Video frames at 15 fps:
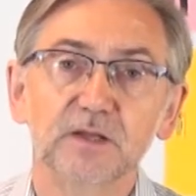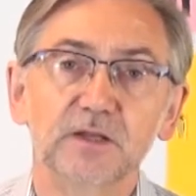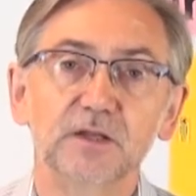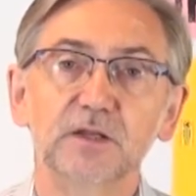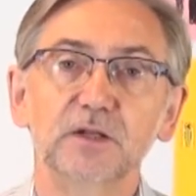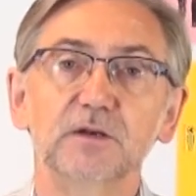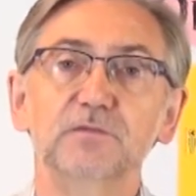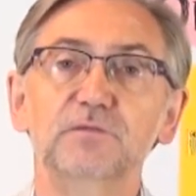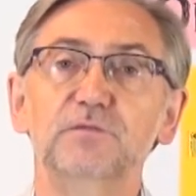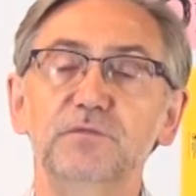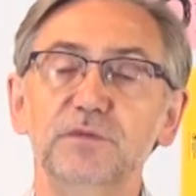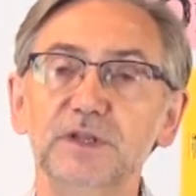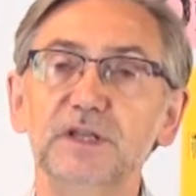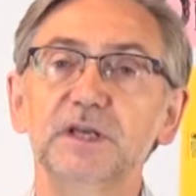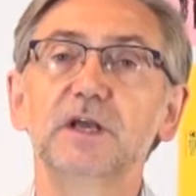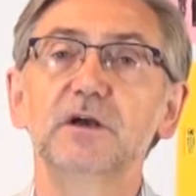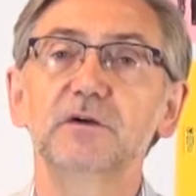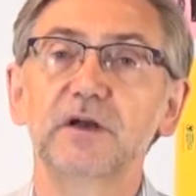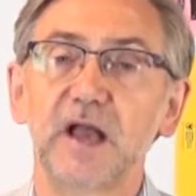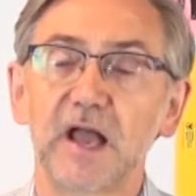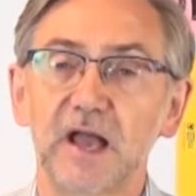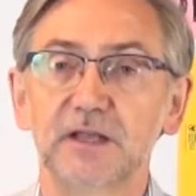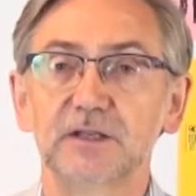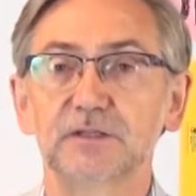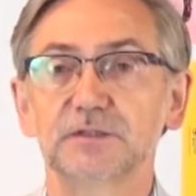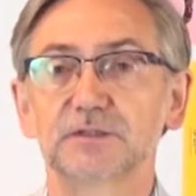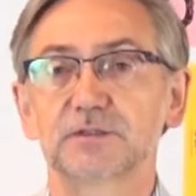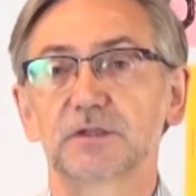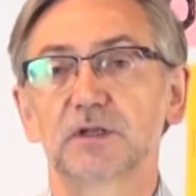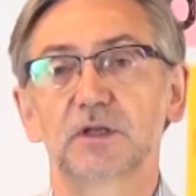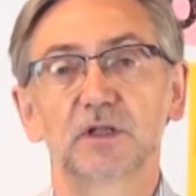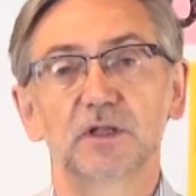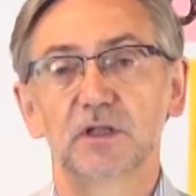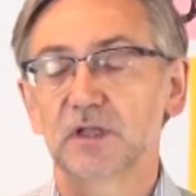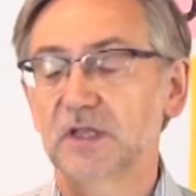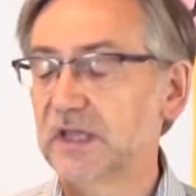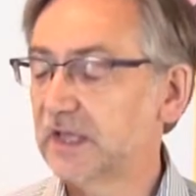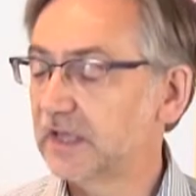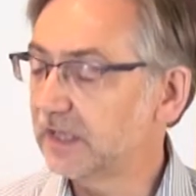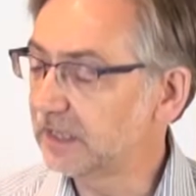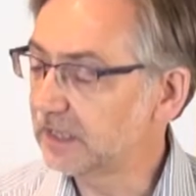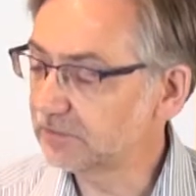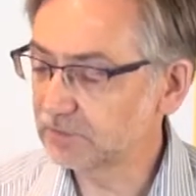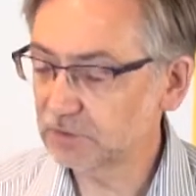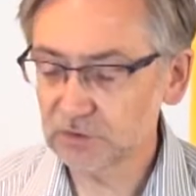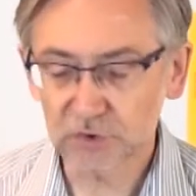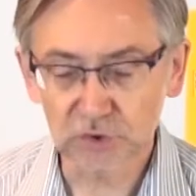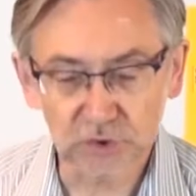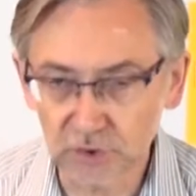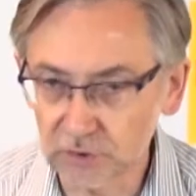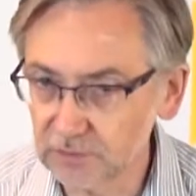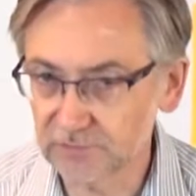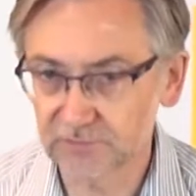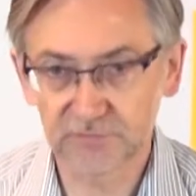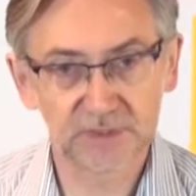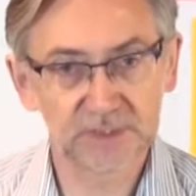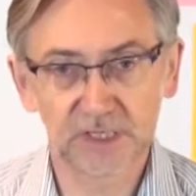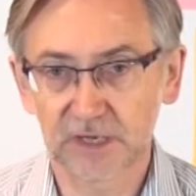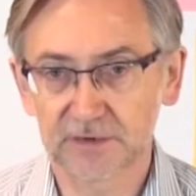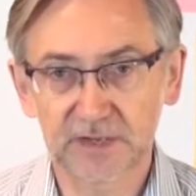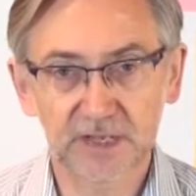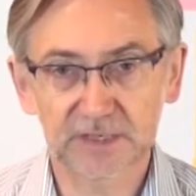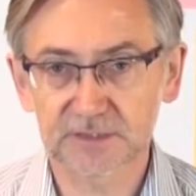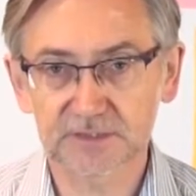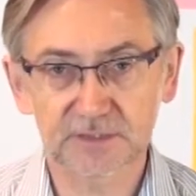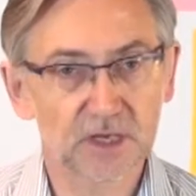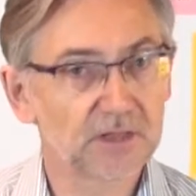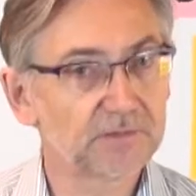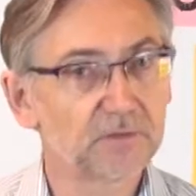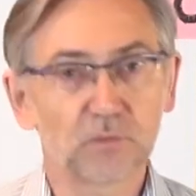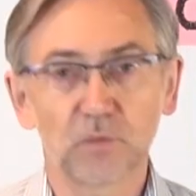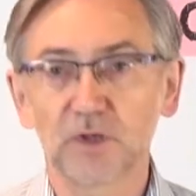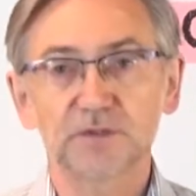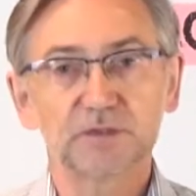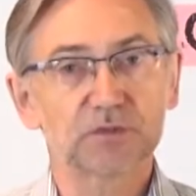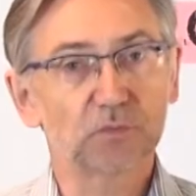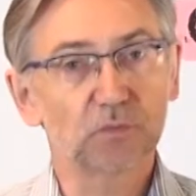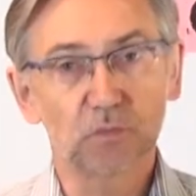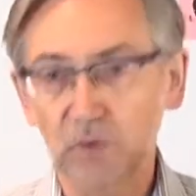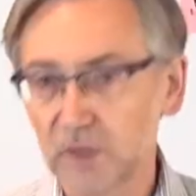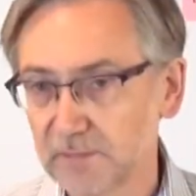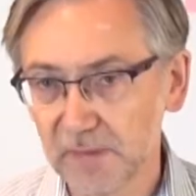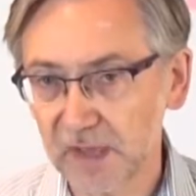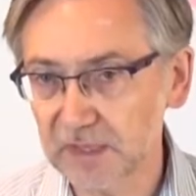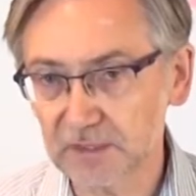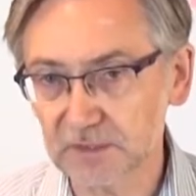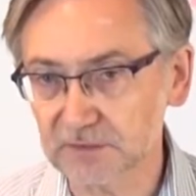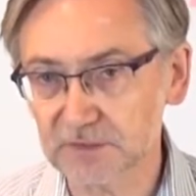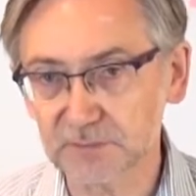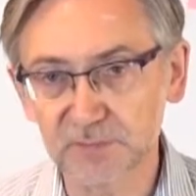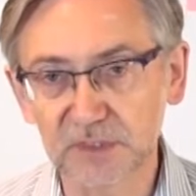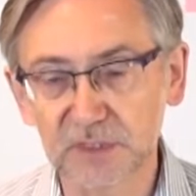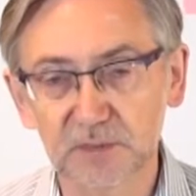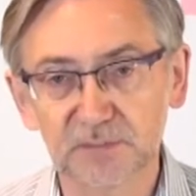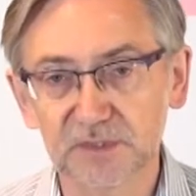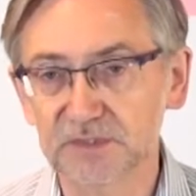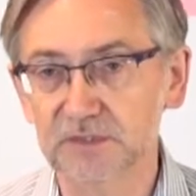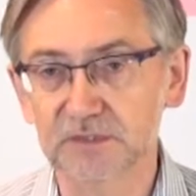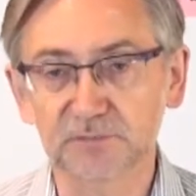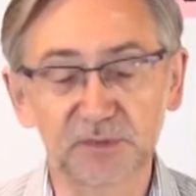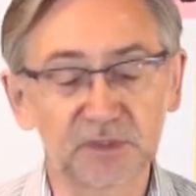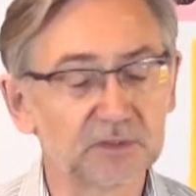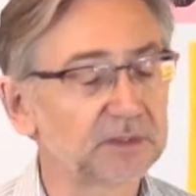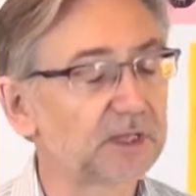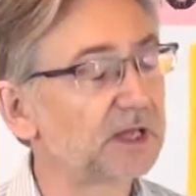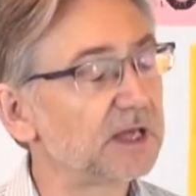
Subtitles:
You know, video headers, even good video headers like the ones we make at Speaker Business Builder,